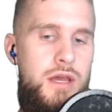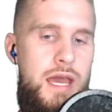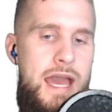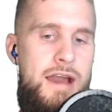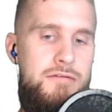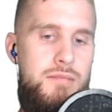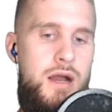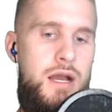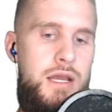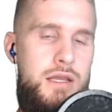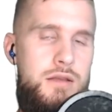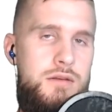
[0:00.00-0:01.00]
have
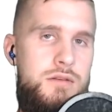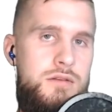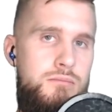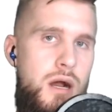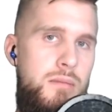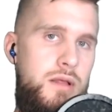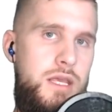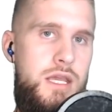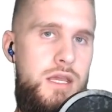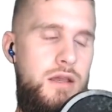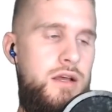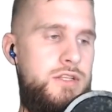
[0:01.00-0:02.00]
my public
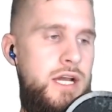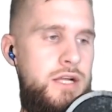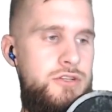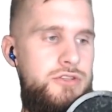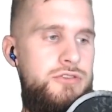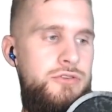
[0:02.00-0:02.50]
key attached